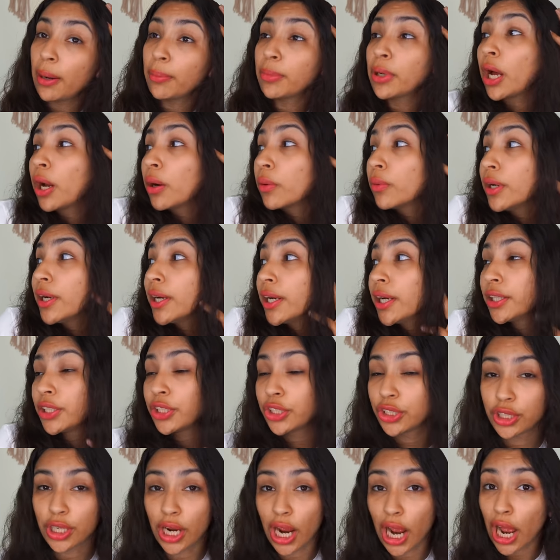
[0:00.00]
I'm not
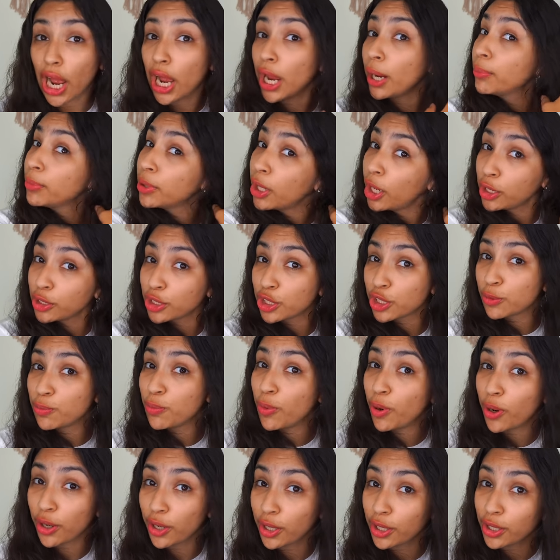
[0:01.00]
rich, I'm not
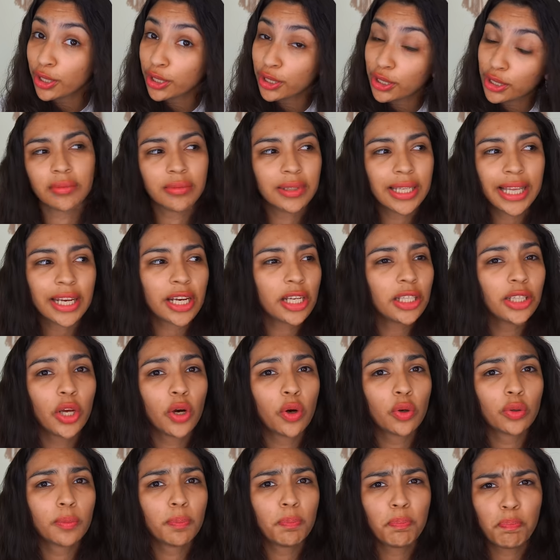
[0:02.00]
smart, let
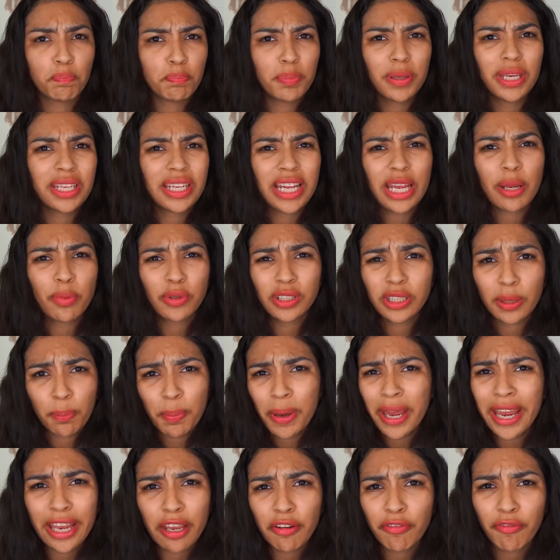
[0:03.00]
alone being able to
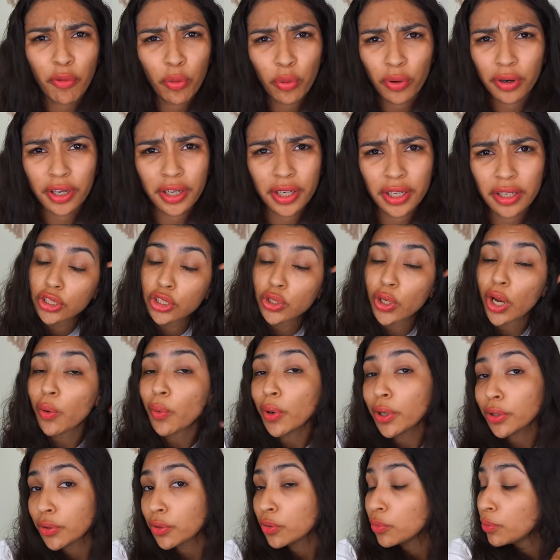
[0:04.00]
pay for it." So I
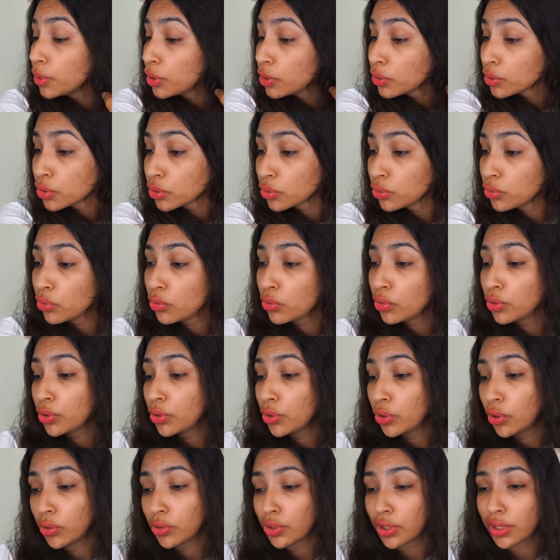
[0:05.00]
went through middle school,
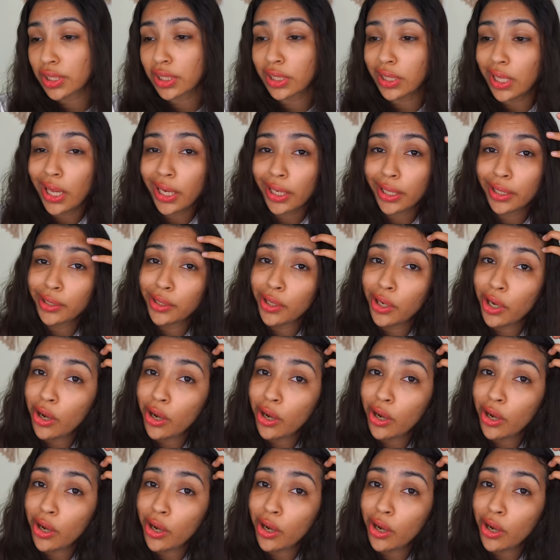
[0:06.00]
you know, just slacking